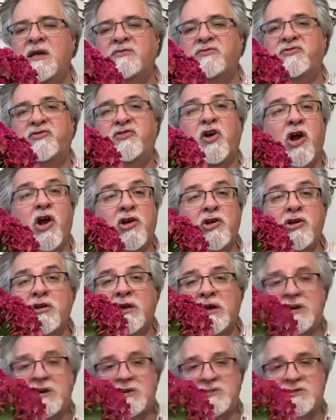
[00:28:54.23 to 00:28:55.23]
Darker
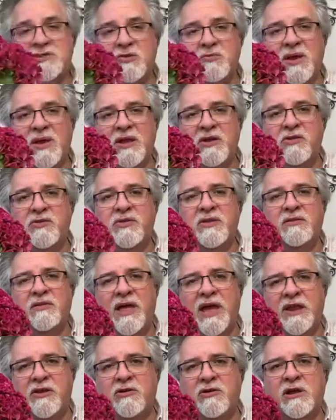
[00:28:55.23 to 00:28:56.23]
colors are better than
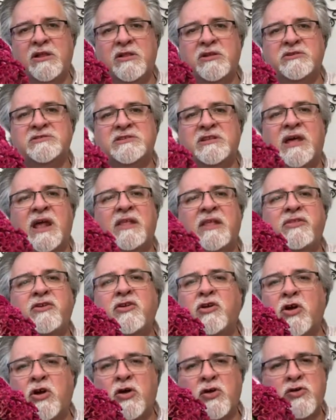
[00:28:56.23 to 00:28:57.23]
lighter colors. A lot of the
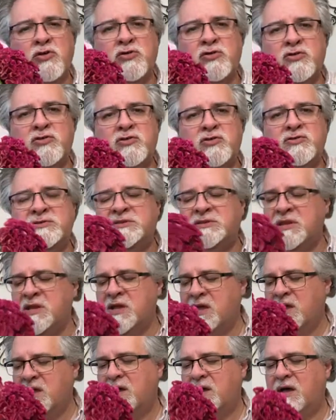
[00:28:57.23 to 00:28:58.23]
golds
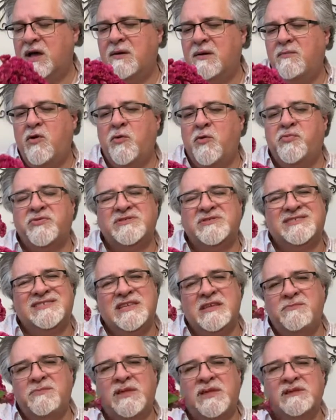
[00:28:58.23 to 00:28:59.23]
or
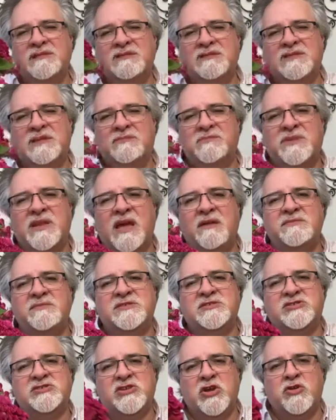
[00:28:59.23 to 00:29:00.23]
persimmons sometimes
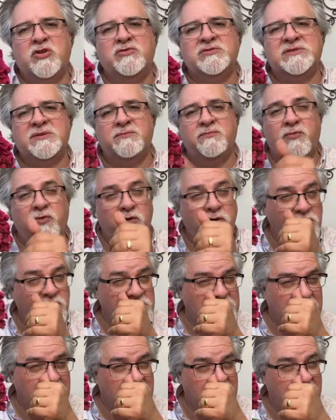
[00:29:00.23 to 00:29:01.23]
show some
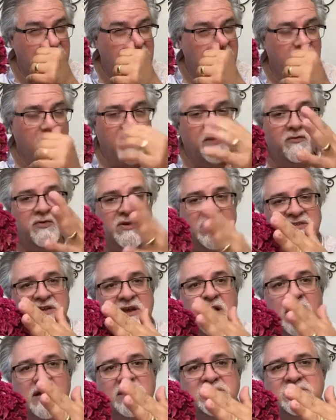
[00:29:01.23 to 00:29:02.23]
bruising when it's a
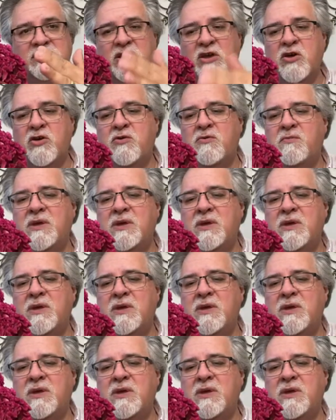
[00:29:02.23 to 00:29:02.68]
coxcomb,